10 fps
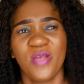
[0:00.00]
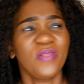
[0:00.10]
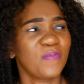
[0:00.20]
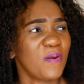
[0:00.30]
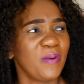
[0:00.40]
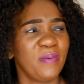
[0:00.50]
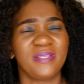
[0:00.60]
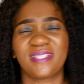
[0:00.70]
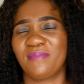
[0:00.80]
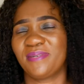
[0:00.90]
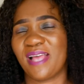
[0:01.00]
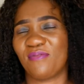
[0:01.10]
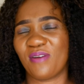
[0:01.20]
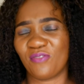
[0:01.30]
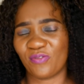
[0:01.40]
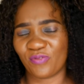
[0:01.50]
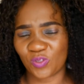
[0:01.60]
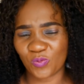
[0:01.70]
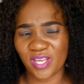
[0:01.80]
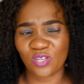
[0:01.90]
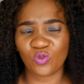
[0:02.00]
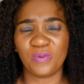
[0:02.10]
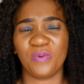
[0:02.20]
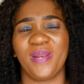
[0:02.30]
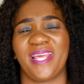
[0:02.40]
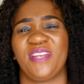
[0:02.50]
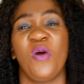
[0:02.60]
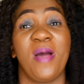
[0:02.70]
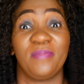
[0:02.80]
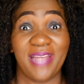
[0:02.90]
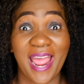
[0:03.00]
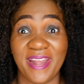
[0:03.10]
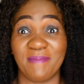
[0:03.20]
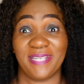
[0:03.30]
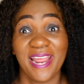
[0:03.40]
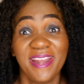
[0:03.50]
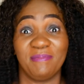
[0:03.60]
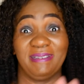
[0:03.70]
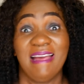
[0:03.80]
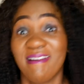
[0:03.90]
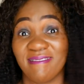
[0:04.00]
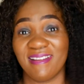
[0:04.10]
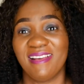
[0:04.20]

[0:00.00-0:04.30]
You know, the problem is sometimes I've spoken to people who are like, no, I'm done.